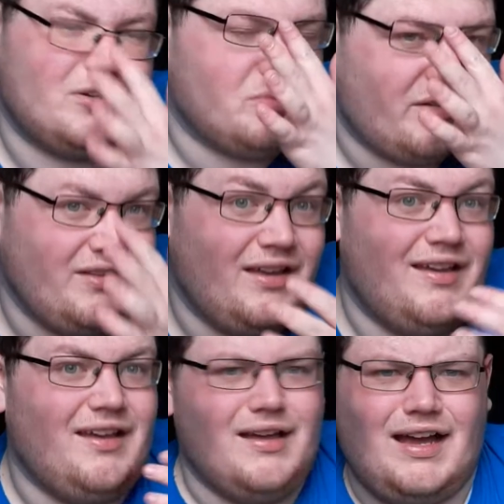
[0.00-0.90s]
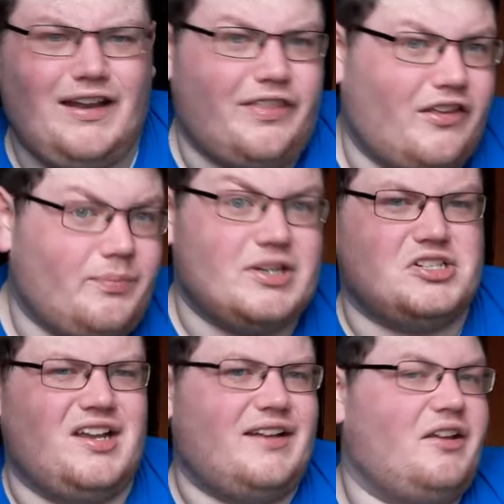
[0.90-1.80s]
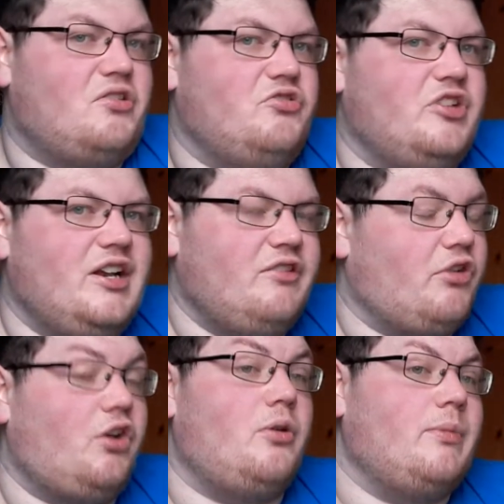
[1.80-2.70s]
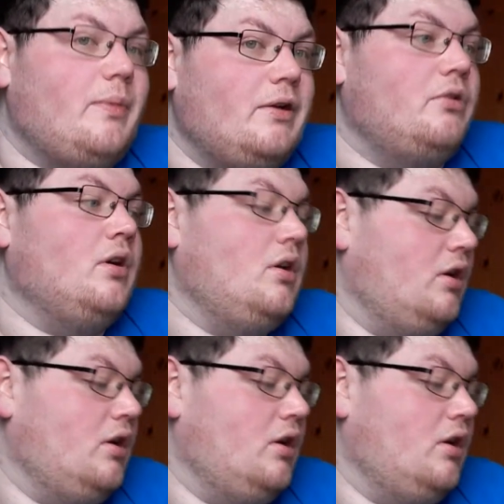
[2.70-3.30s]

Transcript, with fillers: It wasn't anything special, anything to really write home about.